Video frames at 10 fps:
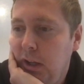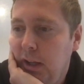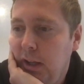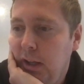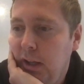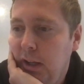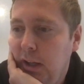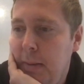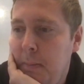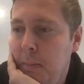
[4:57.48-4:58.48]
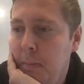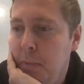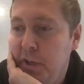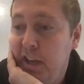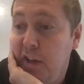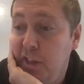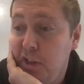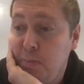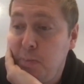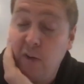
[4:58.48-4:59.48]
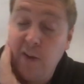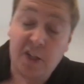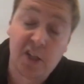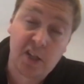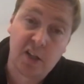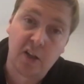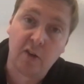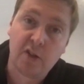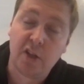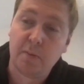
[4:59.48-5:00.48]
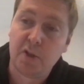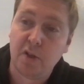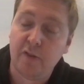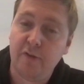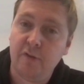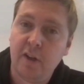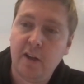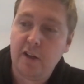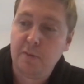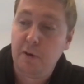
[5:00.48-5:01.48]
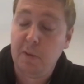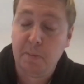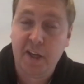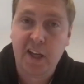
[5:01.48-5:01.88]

Um, but yeah, I think there's bigger edges in the long term stuff. It's probably big